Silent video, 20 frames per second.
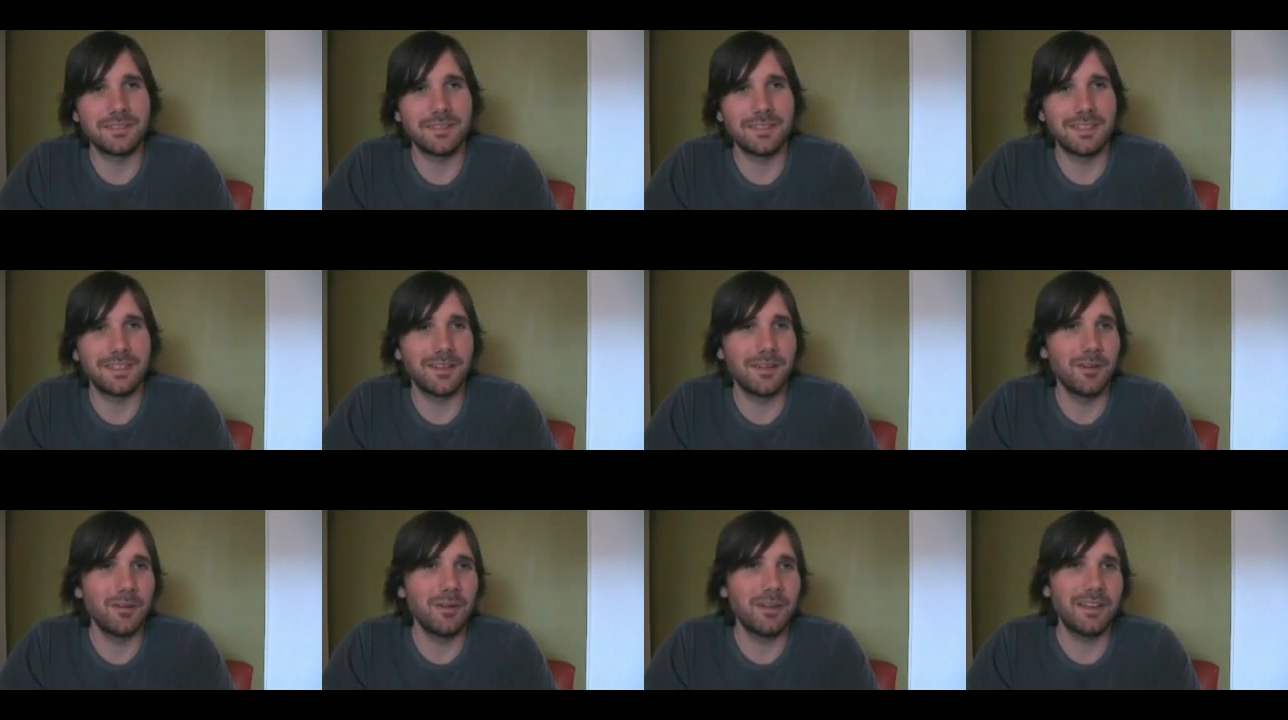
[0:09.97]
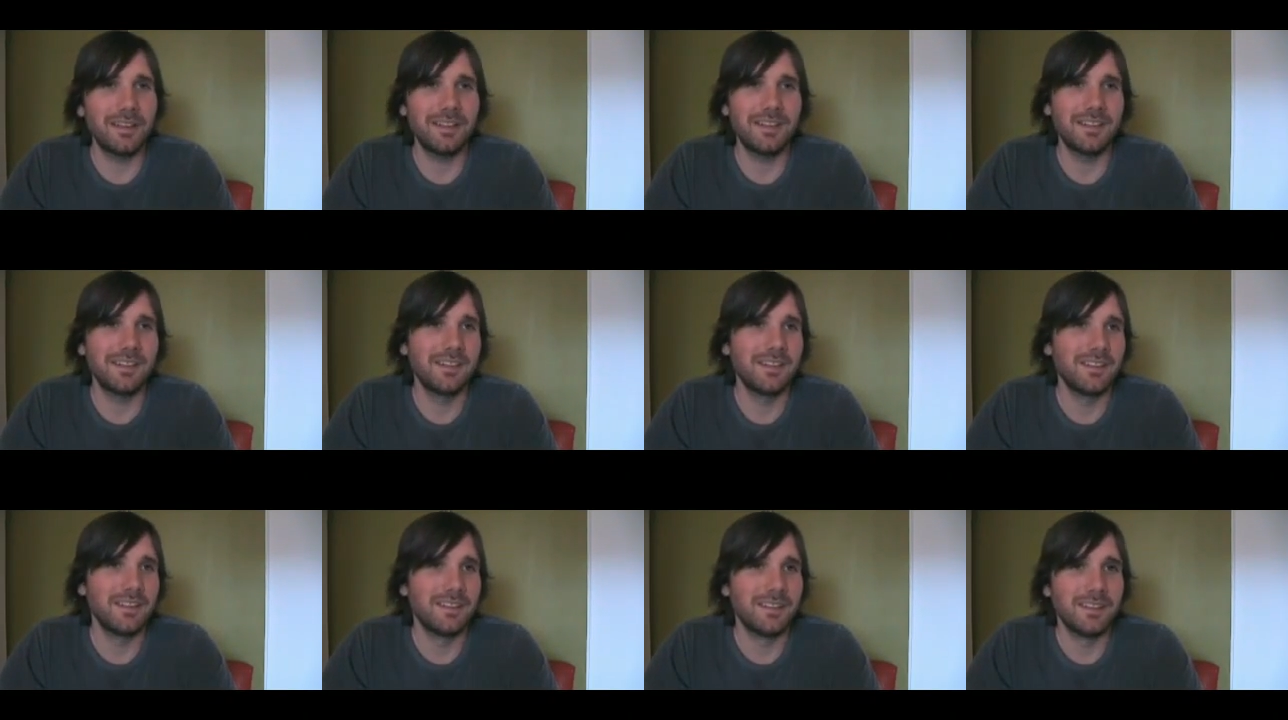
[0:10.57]
You know, I
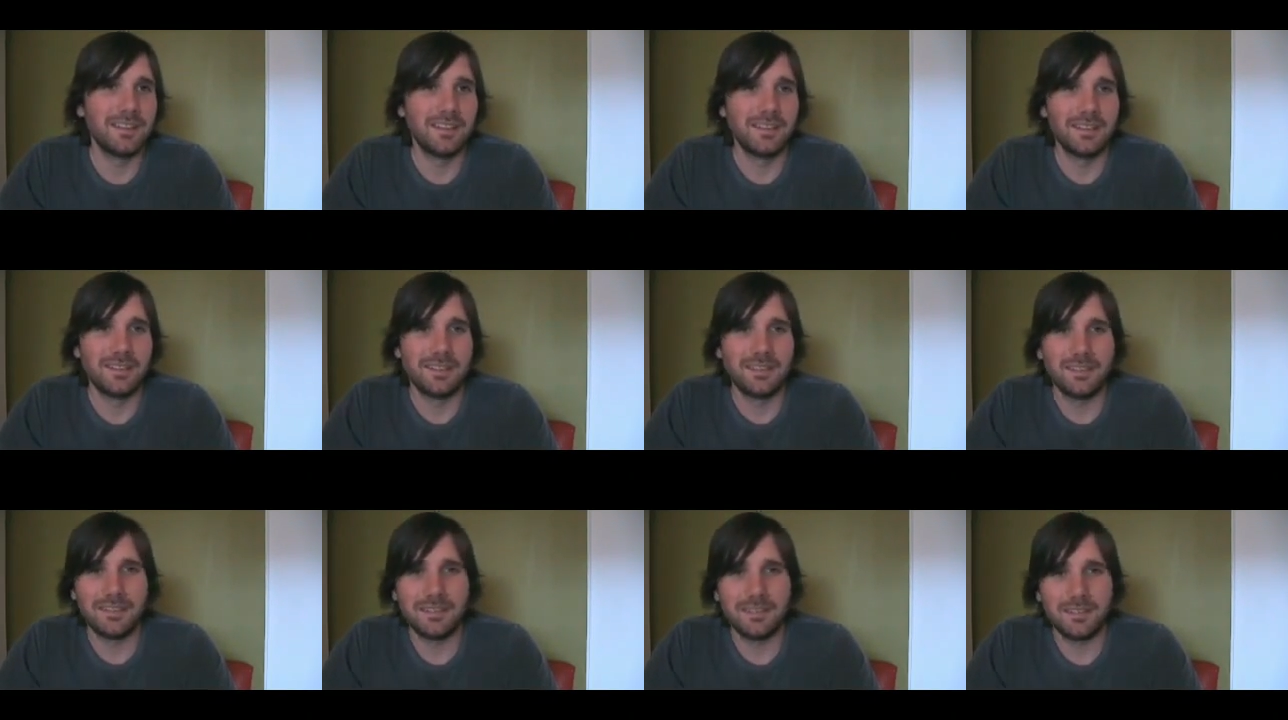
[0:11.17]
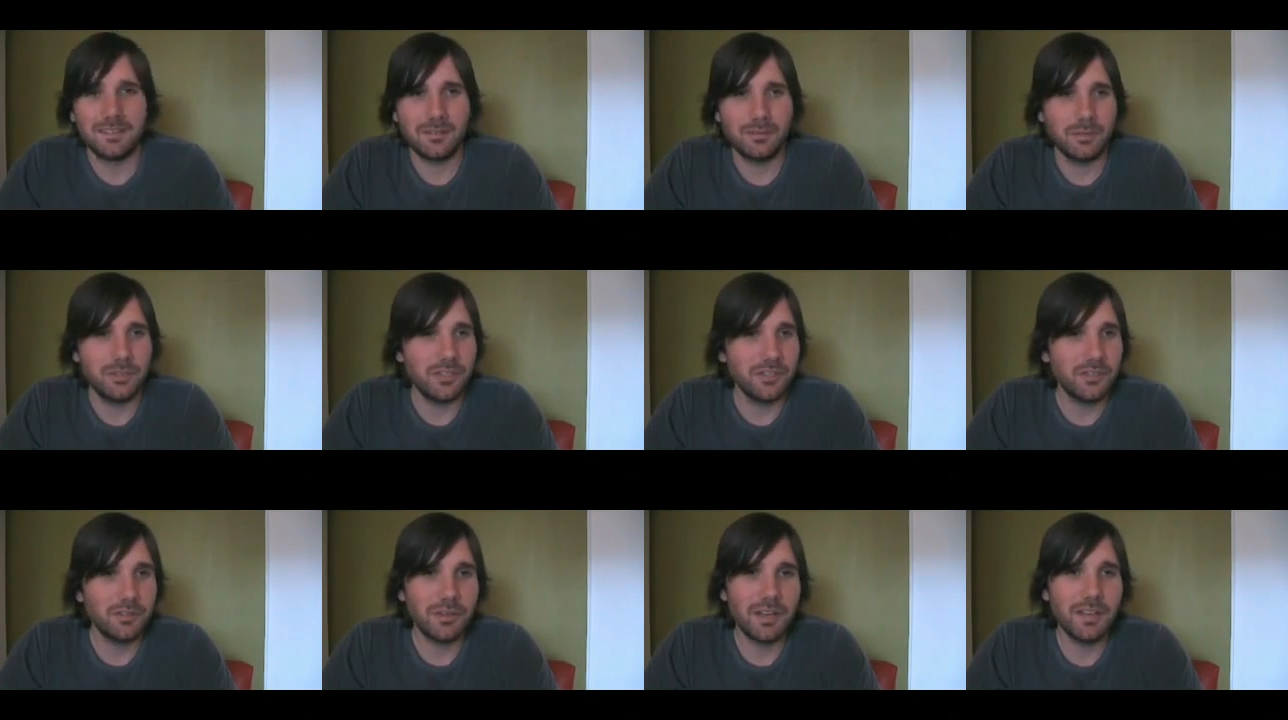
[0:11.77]
we
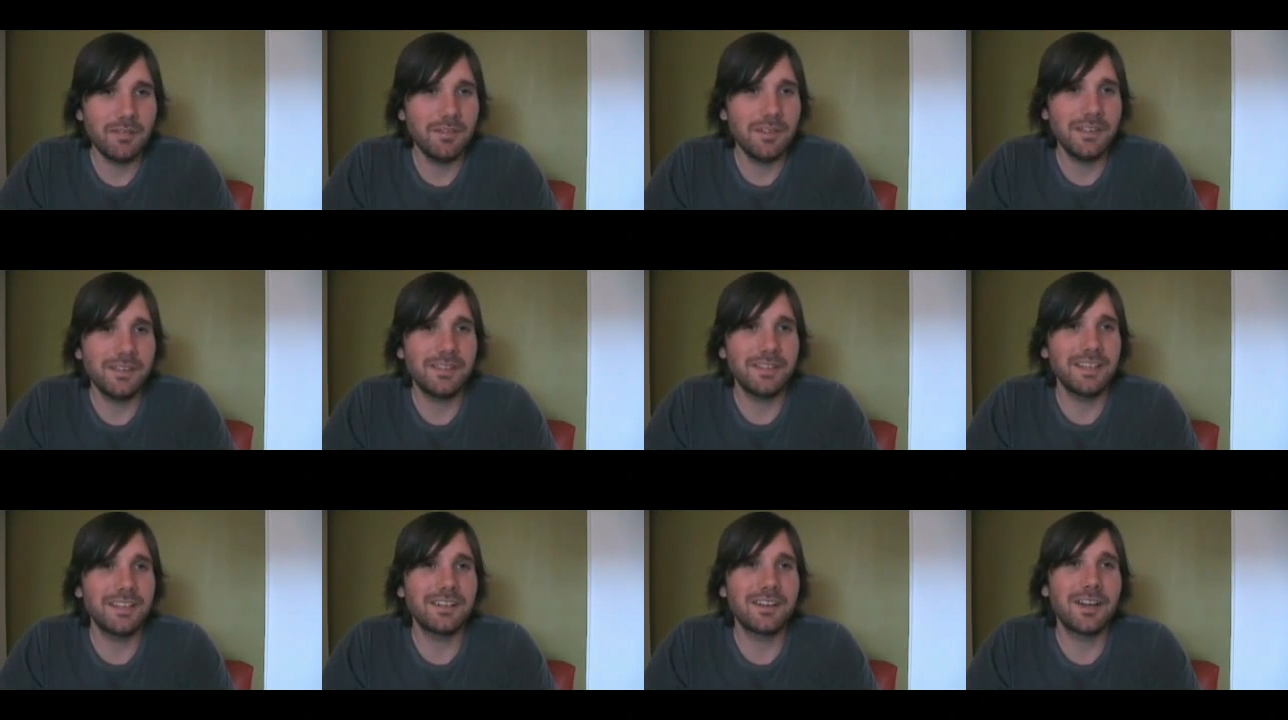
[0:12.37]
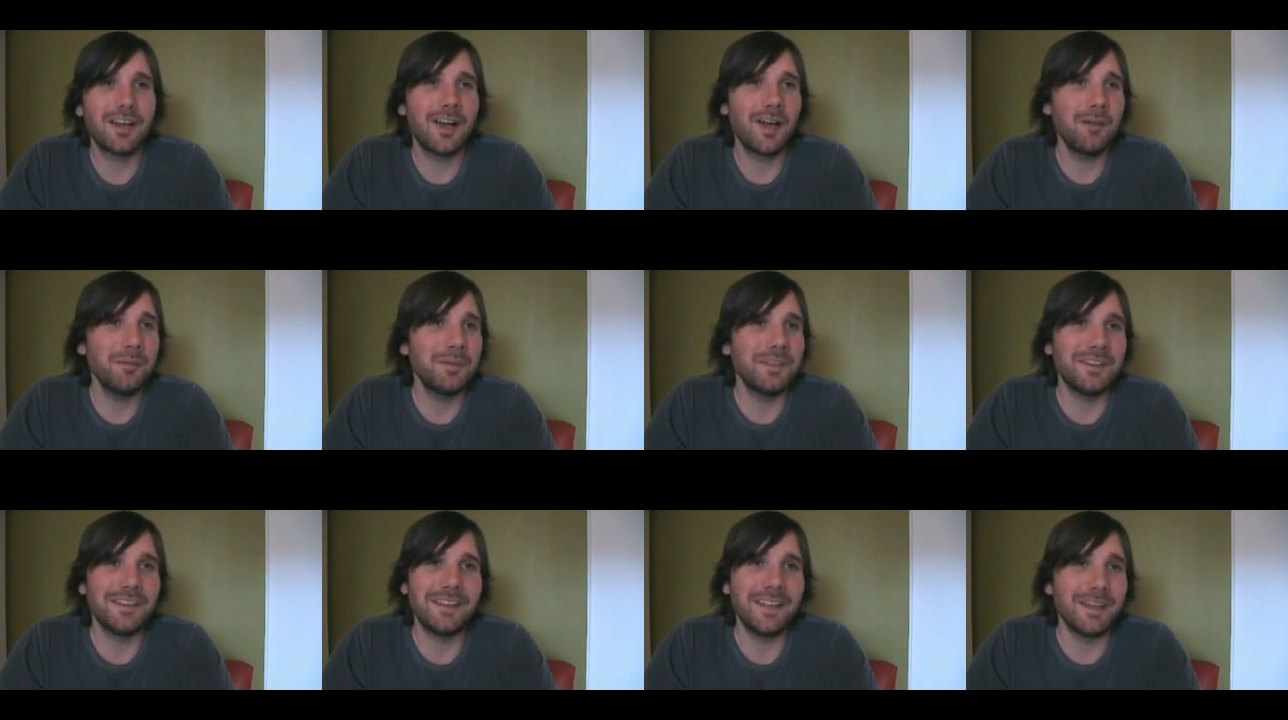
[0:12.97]
just don't have anything in
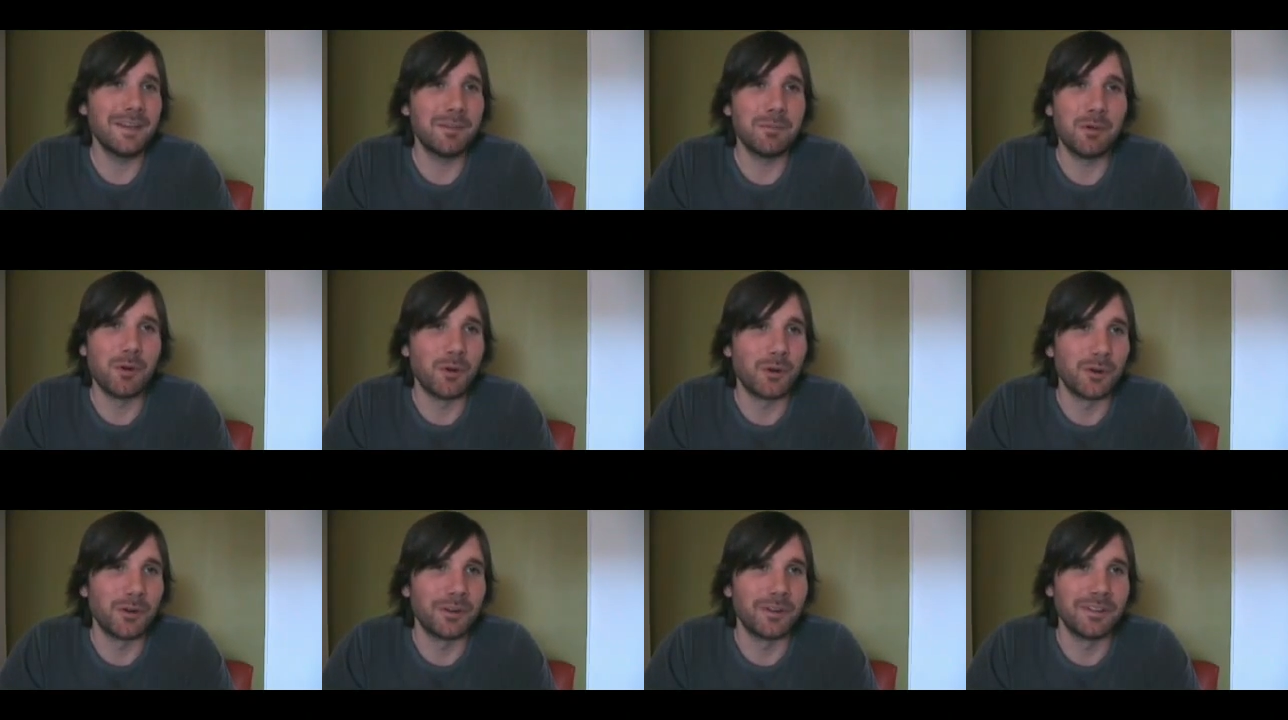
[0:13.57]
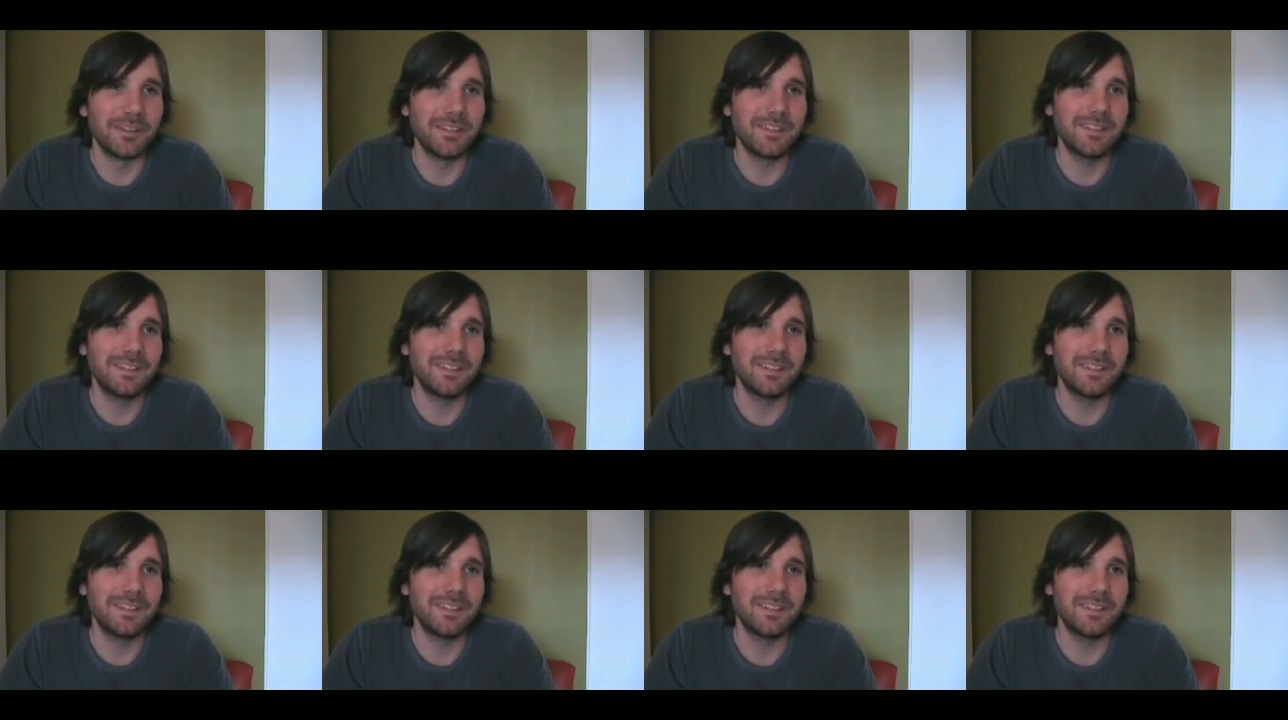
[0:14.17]
common anymore.